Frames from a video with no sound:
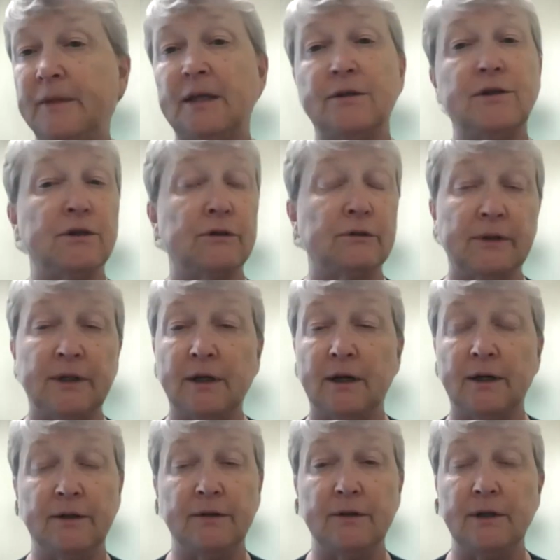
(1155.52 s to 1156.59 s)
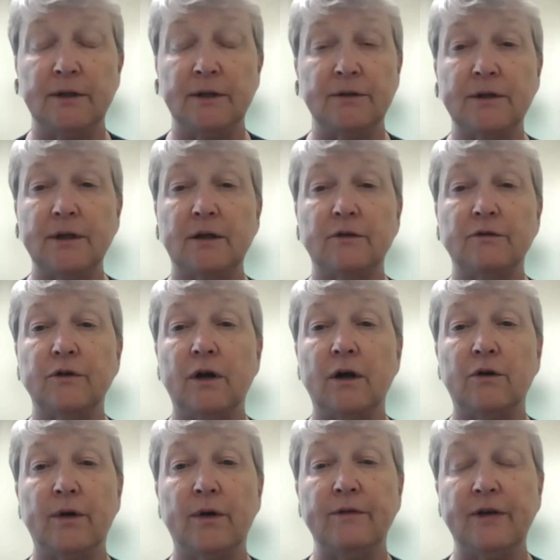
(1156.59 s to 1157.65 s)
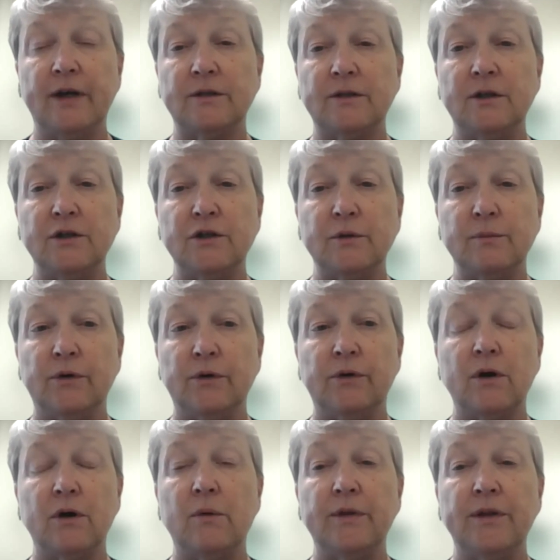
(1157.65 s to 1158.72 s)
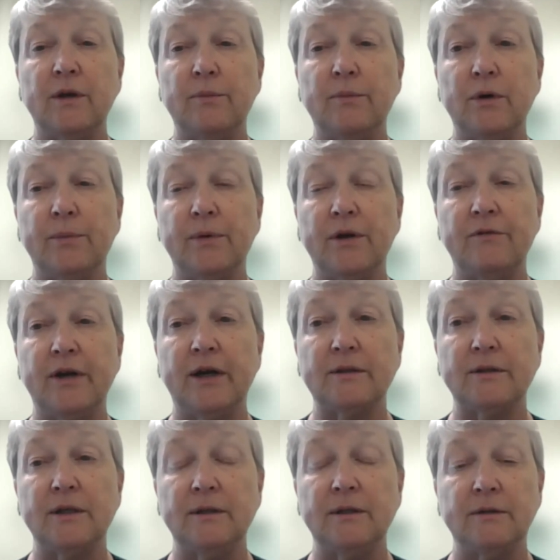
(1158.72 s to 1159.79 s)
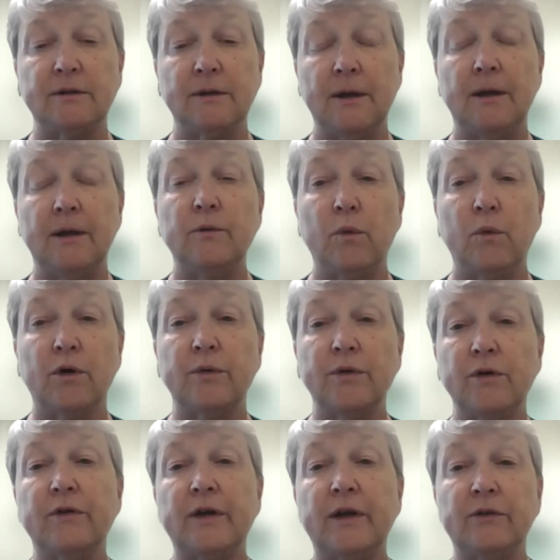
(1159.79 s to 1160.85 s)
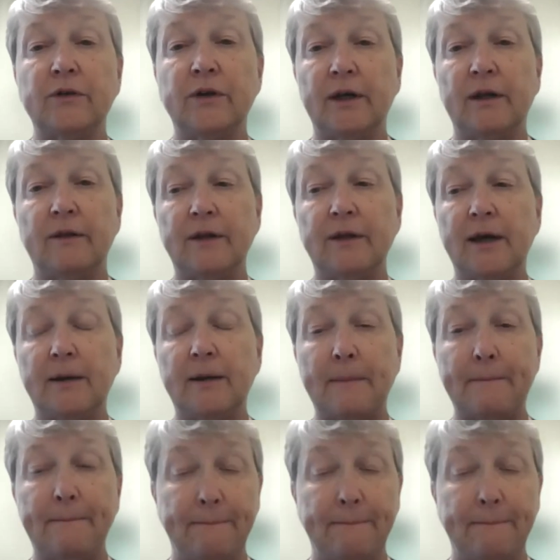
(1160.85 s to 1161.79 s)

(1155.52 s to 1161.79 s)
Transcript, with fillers: and certainly not in, instead of a great vaccination protocol with the appropriate vaccines. Work with your veterinarian on that.